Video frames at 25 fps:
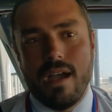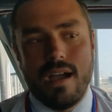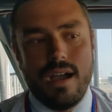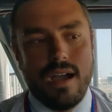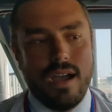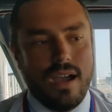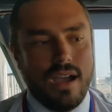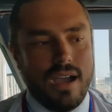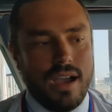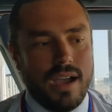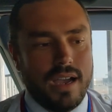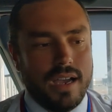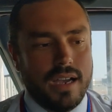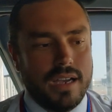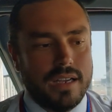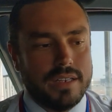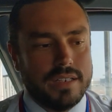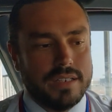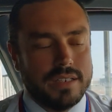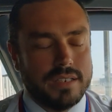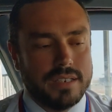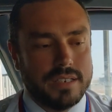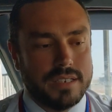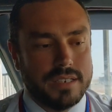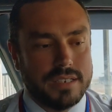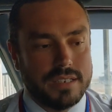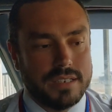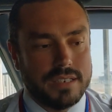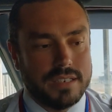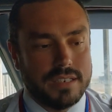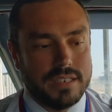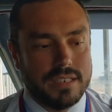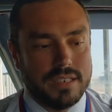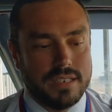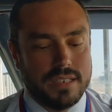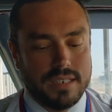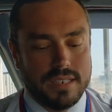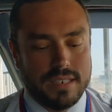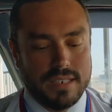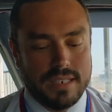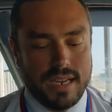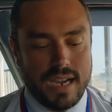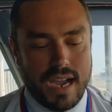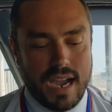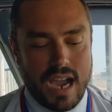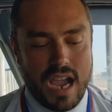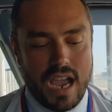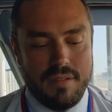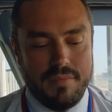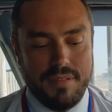and
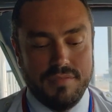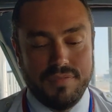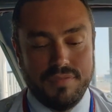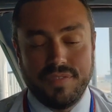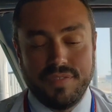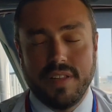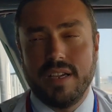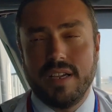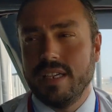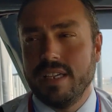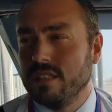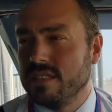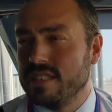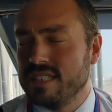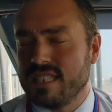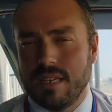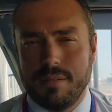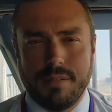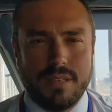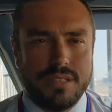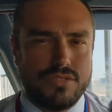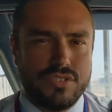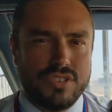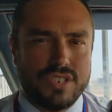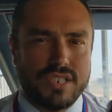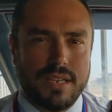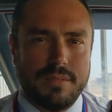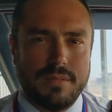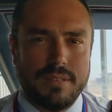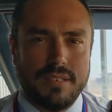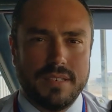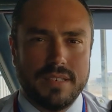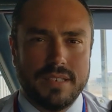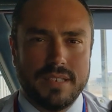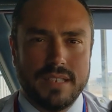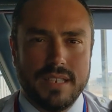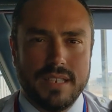uh, I've been flying the 737